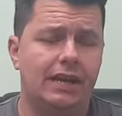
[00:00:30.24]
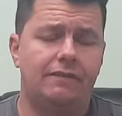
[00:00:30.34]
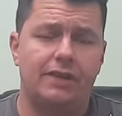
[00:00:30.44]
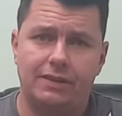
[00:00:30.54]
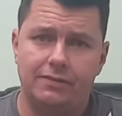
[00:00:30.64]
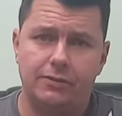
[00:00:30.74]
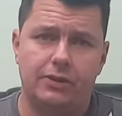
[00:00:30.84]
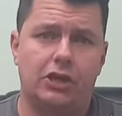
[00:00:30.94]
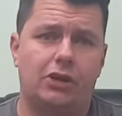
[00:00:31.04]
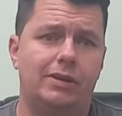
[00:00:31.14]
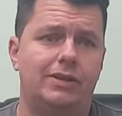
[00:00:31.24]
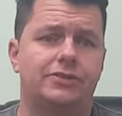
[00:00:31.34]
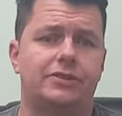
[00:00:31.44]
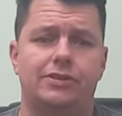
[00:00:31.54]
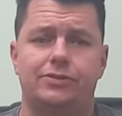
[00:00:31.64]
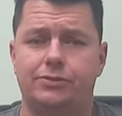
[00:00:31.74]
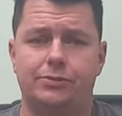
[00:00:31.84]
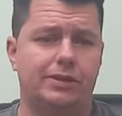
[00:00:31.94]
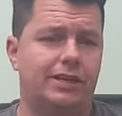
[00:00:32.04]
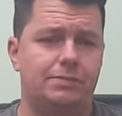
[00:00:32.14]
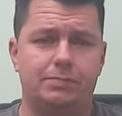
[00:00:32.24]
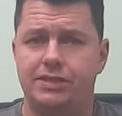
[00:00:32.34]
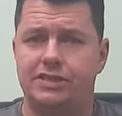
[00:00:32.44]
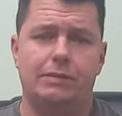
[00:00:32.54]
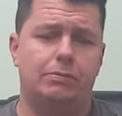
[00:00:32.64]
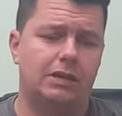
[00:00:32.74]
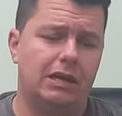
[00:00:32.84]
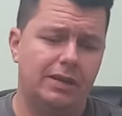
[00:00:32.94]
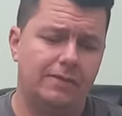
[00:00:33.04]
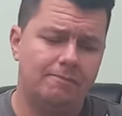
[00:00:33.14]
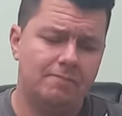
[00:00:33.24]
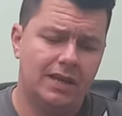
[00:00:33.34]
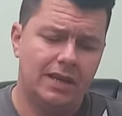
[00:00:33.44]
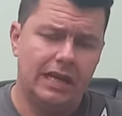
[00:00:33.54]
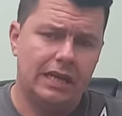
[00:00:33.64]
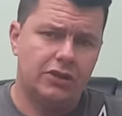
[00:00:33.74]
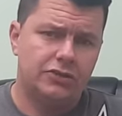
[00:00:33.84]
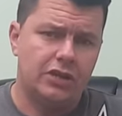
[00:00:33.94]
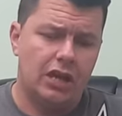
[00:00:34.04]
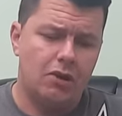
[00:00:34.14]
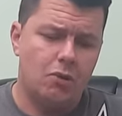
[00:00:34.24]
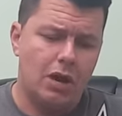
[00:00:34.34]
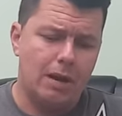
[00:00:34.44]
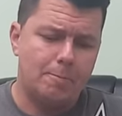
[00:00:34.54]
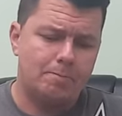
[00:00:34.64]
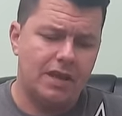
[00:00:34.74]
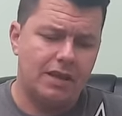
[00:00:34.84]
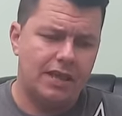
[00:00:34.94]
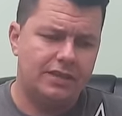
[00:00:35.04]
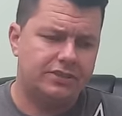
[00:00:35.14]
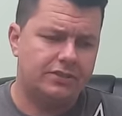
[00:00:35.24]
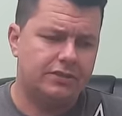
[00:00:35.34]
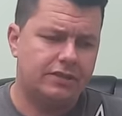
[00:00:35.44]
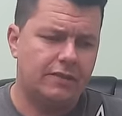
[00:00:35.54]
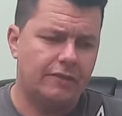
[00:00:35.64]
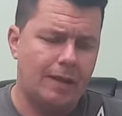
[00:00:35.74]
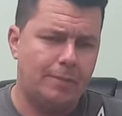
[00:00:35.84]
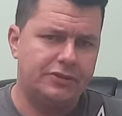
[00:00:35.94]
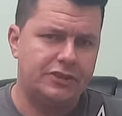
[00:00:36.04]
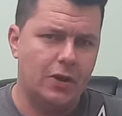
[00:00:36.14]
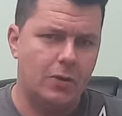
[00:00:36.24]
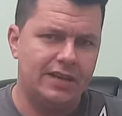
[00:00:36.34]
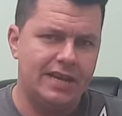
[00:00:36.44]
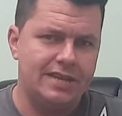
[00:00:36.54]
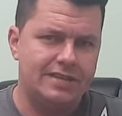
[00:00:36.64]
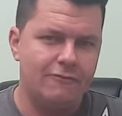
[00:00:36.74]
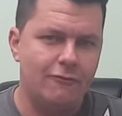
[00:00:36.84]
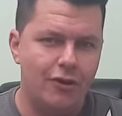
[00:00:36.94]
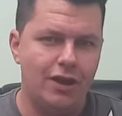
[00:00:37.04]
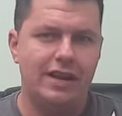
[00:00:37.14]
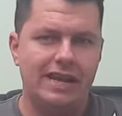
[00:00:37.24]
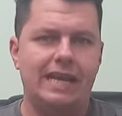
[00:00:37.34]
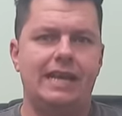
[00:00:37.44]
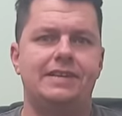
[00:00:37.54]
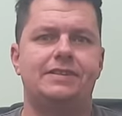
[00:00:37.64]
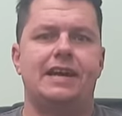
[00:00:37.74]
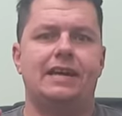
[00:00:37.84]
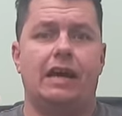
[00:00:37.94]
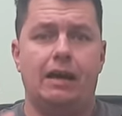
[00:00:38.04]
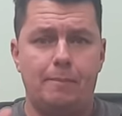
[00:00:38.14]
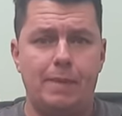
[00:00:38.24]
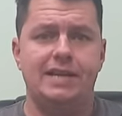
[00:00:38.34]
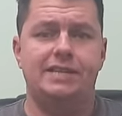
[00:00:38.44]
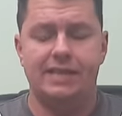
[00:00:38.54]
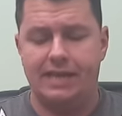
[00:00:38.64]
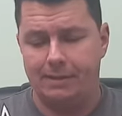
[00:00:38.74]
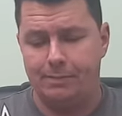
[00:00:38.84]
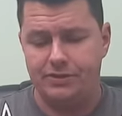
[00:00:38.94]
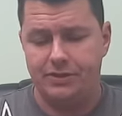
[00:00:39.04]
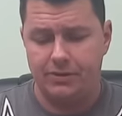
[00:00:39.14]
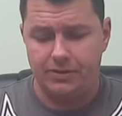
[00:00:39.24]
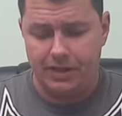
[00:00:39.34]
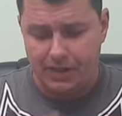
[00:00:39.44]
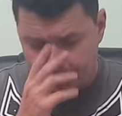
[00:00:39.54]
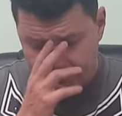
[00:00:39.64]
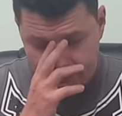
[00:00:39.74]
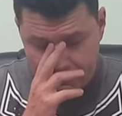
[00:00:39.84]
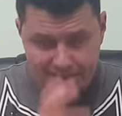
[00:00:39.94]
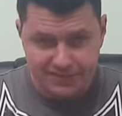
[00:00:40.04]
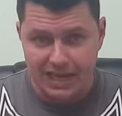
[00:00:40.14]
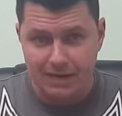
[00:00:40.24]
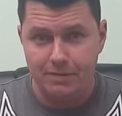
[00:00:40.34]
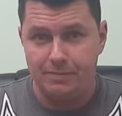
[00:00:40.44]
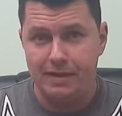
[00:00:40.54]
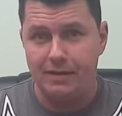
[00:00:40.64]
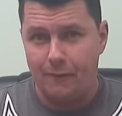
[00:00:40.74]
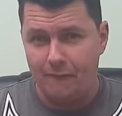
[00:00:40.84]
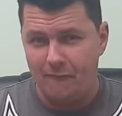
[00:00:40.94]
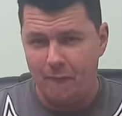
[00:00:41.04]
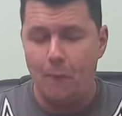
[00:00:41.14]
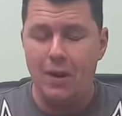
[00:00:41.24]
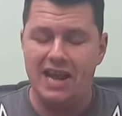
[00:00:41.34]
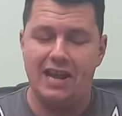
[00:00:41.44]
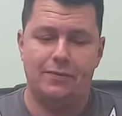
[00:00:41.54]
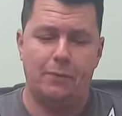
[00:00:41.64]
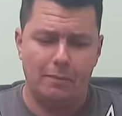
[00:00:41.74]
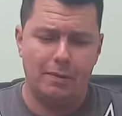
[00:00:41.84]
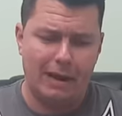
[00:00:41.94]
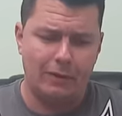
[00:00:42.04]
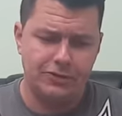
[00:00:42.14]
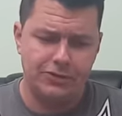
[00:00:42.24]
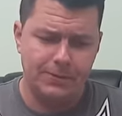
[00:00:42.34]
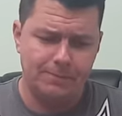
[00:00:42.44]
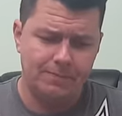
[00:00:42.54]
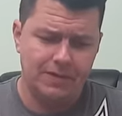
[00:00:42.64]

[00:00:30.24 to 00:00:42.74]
Thank you for the comments, and as always, please keep them coming. So this episode really is a basic episode. It may seem a bit weird what I'm about to do.